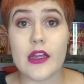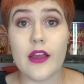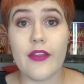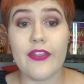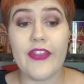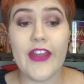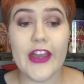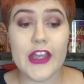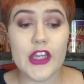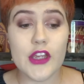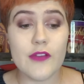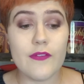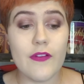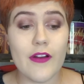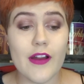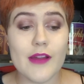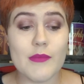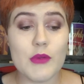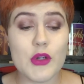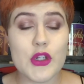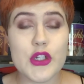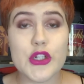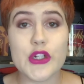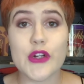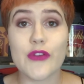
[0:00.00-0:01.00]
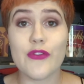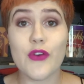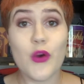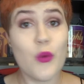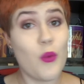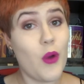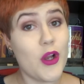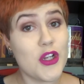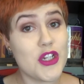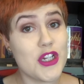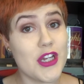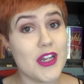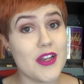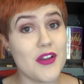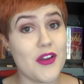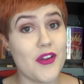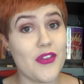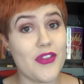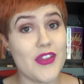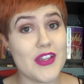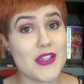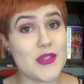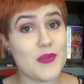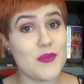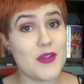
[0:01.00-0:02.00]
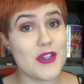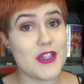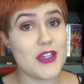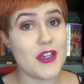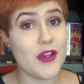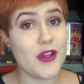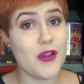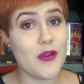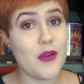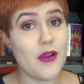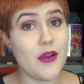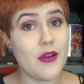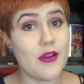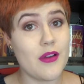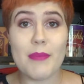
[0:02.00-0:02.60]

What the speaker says: Thank you very much for watching this video.